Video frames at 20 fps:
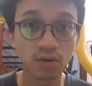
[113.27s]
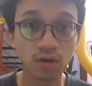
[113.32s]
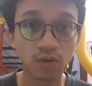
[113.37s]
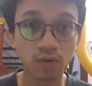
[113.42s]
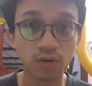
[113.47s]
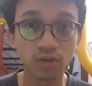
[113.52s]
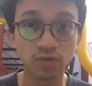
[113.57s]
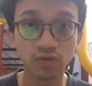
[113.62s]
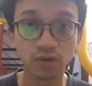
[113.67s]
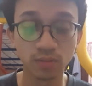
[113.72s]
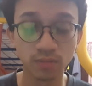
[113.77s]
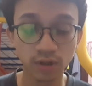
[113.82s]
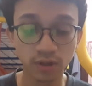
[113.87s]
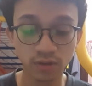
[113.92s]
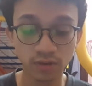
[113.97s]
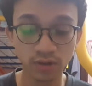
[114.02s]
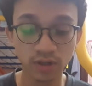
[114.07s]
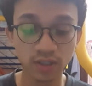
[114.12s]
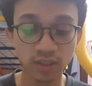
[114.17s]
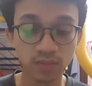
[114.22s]
I would like to remind
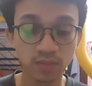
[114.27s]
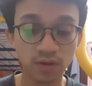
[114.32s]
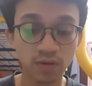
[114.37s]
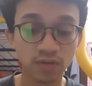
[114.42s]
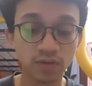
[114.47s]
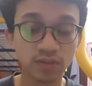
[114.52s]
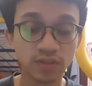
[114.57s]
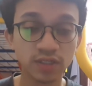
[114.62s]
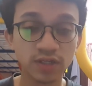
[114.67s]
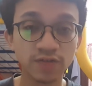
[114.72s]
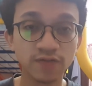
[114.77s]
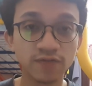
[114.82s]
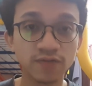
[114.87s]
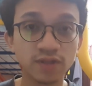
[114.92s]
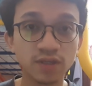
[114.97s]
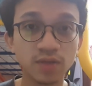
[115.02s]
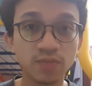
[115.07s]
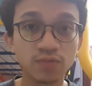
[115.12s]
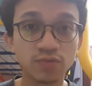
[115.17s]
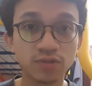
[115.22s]
you guys about the
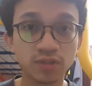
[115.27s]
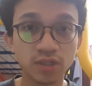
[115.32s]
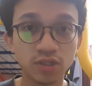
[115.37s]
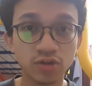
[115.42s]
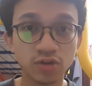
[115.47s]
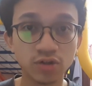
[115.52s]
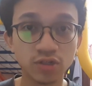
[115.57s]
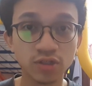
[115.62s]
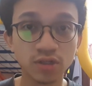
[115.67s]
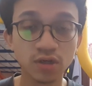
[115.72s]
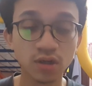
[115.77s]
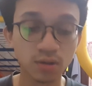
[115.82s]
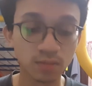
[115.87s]
safety procedures